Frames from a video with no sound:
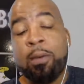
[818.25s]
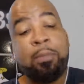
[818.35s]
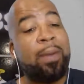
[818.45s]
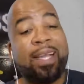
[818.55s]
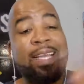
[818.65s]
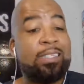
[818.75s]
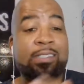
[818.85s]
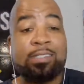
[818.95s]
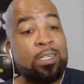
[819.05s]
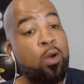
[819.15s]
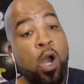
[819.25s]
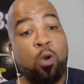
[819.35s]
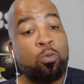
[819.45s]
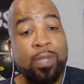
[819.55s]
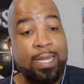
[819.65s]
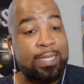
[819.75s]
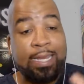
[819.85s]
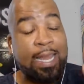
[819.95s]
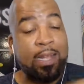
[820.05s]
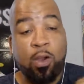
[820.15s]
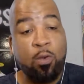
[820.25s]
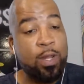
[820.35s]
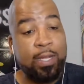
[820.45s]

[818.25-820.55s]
But my kids is still home. Like they not going.